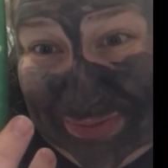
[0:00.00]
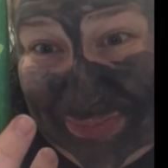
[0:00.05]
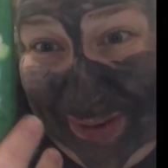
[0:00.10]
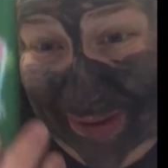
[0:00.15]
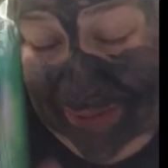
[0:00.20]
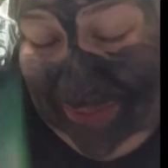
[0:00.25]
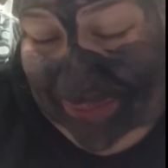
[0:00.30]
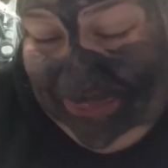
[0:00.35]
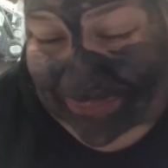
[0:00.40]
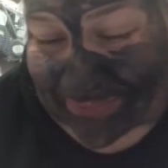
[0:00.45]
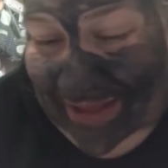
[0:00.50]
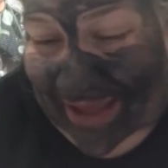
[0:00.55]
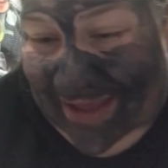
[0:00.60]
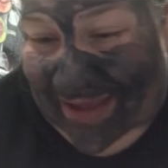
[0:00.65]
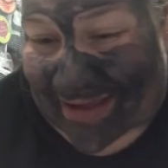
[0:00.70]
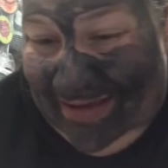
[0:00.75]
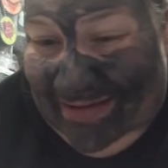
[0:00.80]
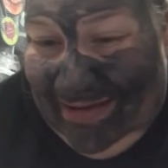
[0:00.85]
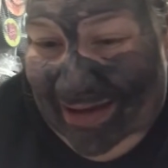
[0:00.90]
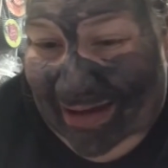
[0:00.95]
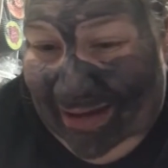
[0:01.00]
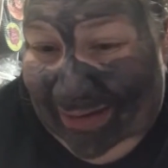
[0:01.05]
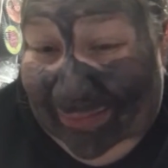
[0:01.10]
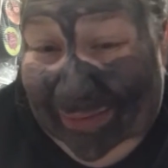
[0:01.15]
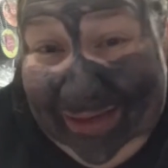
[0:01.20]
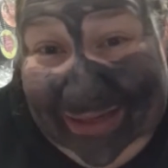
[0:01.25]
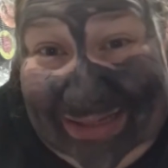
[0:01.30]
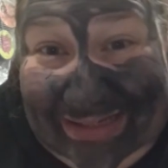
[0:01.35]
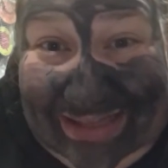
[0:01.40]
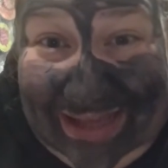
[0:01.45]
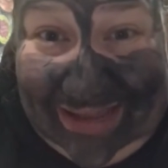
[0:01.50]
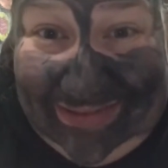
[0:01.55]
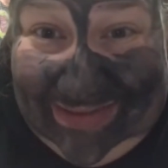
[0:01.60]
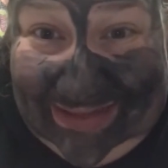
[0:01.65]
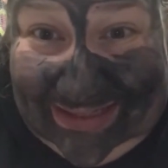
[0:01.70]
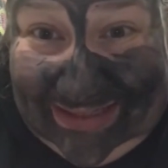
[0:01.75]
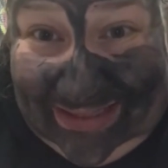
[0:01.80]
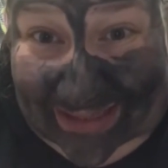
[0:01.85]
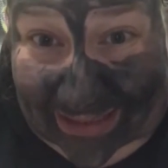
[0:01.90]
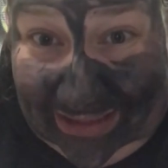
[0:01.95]
Spackle. Like I said,
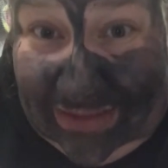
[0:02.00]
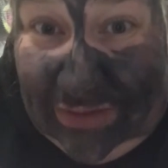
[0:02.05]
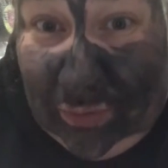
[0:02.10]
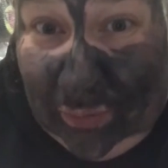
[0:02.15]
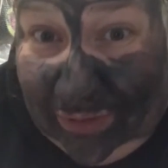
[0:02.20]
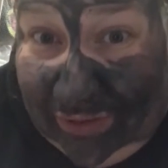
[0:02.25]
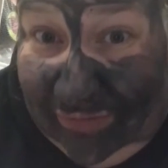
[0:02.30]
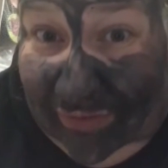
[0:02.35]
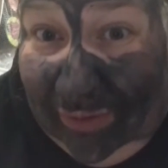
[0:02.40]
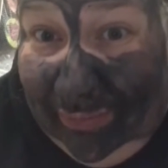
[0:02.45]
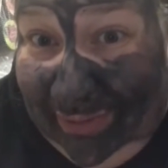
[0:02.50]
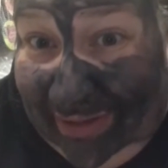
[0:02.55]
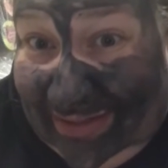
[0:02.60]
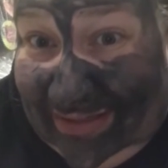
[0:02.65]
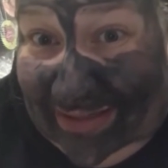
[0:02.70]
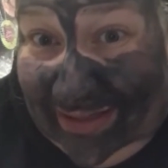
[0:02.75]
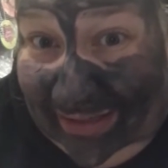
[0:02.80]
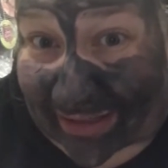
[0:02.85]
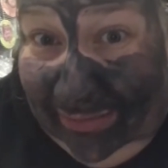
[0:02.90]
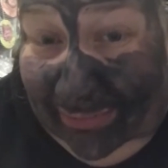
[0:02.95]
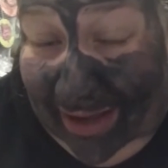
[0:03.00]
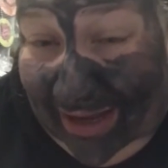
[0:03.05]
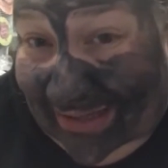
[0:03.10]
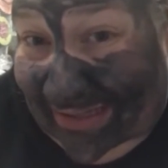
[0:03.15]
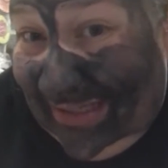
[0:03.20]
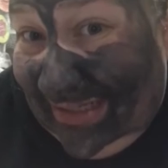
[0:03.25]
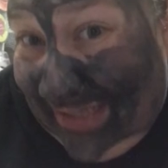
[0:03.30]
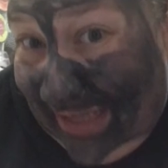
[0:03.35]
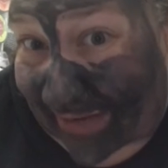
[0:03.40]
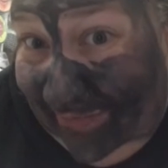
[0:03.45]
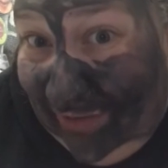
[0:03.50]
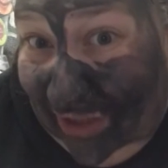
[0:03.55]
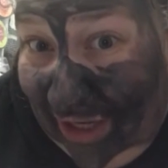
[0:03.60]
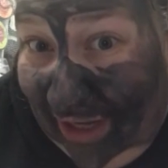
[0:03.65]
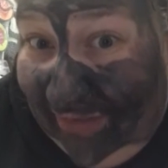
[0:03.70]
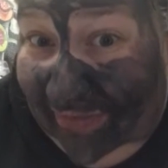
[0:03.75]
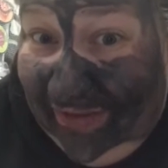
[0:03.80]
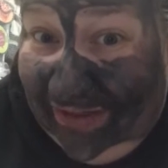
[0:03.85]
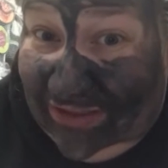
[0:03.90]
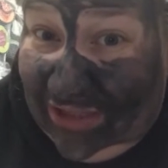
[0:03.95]
this is one of our best-selling masks, if
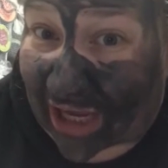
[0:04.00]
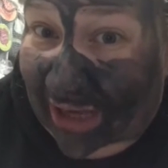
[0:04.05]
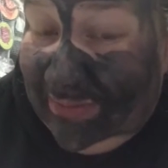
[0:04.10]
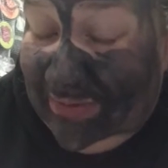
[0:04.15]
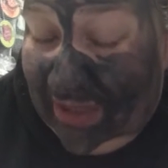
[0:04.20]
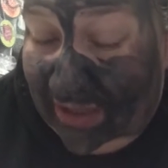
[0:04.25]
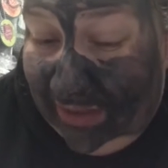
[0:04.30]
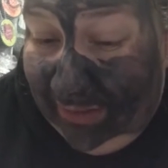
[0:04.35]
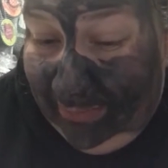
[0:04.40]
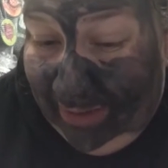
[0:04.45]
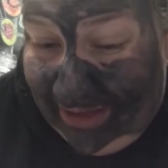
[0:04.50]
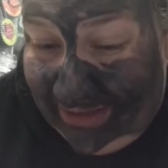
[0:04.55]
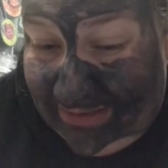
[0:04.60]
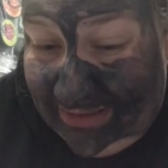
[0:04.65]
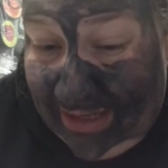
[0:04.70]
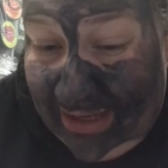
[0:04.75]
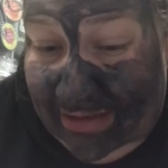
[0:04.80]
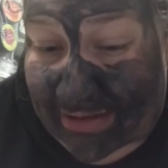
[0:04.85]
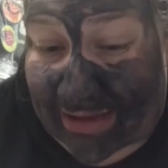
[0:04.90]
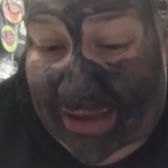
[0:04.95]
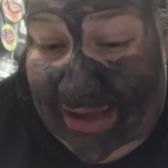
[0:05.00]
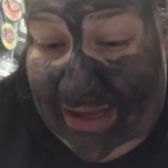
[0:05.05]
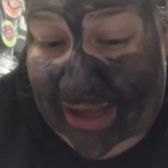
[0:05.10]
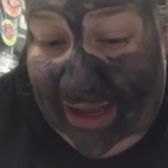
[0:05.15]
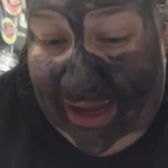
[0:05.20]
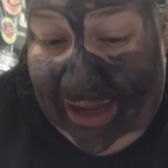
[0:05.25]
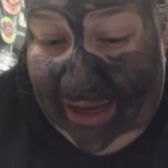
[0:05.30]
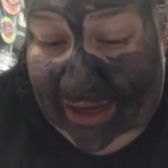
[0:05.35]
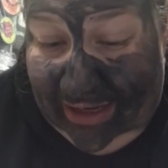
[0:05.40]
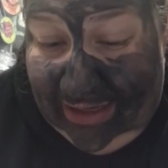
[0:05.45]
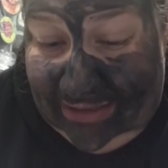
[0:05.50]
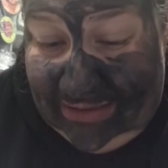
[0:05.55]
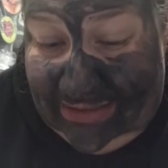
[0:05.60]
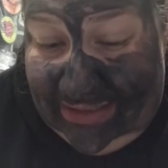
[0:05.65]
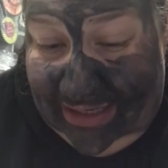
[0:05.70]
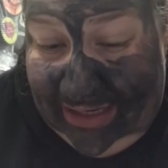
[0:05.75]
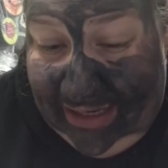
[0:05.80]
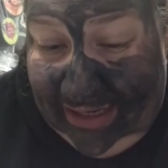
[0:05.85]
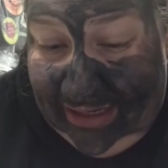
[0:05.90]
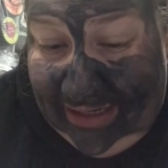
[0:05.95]
not the top-selling mask. And
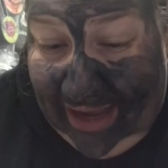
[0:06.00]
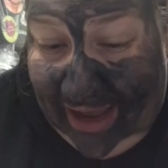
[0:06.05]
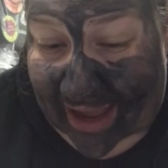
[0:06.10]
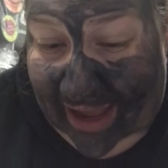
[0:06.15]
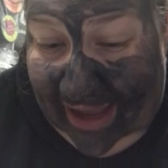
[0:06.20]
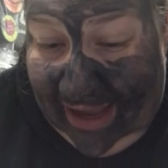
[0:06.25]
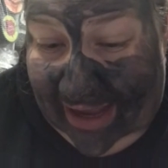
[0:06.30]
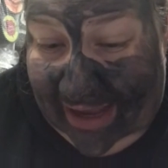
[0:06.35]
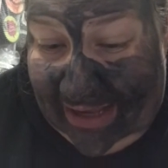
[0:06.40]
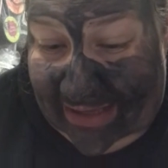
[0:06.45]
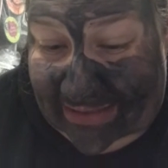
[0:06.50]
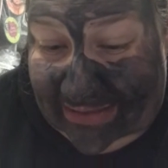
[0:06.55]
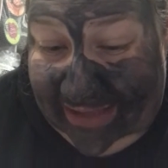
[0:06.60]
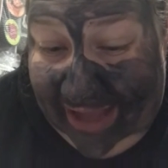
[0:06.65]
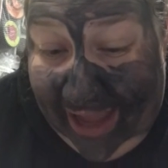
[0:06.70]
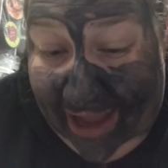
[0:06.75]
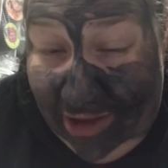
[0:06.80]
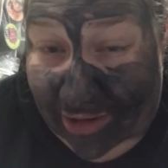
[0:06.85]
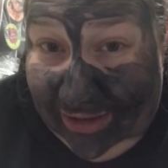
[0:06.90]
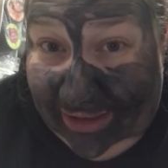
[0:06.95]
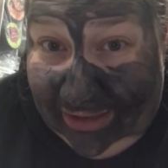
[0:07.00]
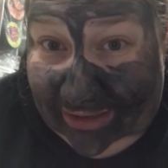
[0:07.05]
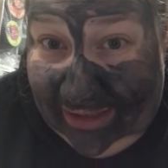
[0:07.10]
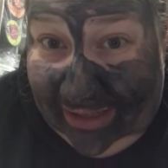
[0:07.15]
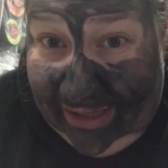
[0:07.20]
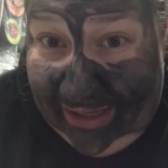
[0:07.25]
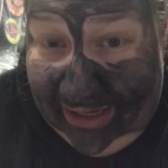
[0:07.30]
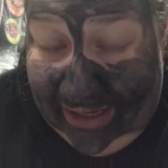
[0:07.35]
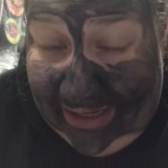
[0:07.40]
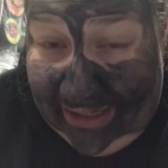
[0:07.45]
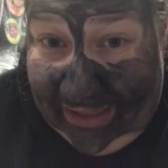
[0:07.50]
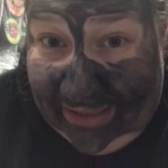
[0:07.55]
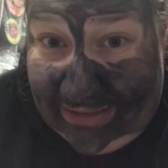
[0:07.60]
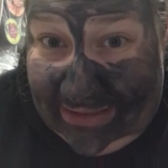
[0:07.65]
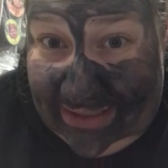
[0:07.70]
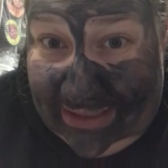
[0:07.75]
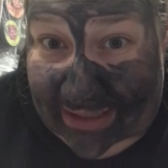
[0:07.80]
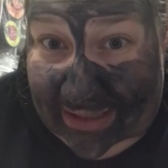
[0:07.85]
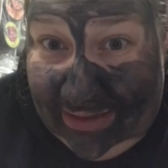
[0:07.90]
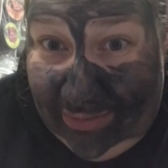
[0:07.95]
it has kaolin clay in
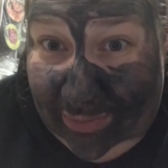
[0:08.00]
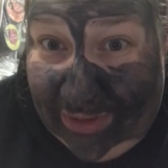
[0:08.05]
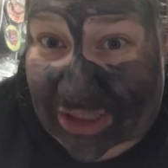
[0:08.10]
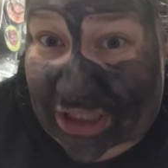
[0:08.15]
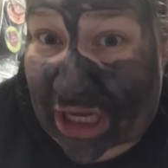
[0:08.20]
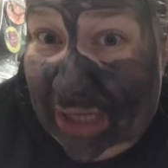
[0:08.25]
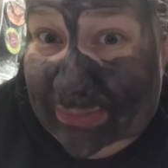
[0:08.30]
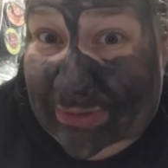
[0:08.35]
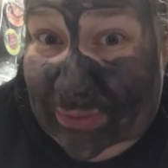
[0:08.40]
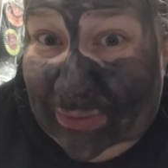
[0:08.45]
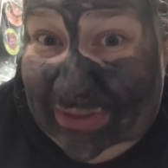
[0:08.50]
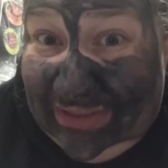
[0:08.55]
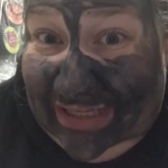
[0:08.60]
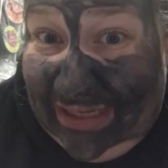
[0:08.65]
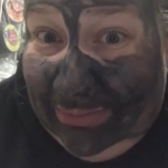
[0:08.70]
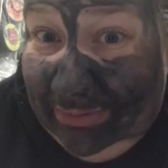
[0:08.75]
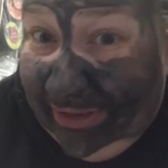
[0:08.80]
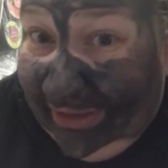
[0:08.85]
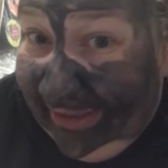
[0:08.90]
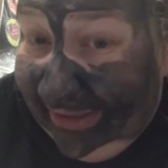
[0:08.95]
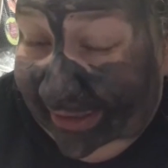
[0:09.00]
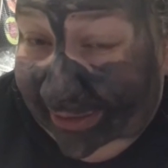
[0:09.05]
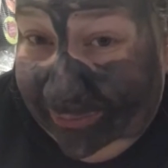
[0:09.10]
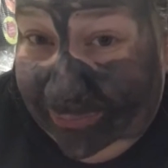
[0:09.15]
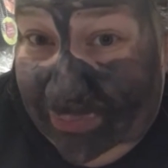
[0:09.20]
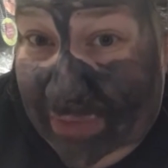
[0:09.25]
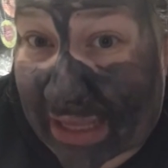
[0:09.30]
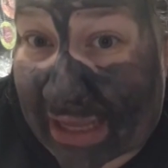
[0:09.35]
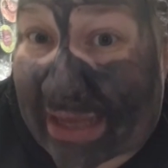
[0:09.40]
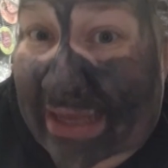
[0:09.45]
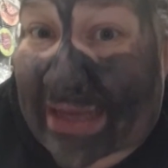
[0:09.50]
it, which helps with deep cleaning.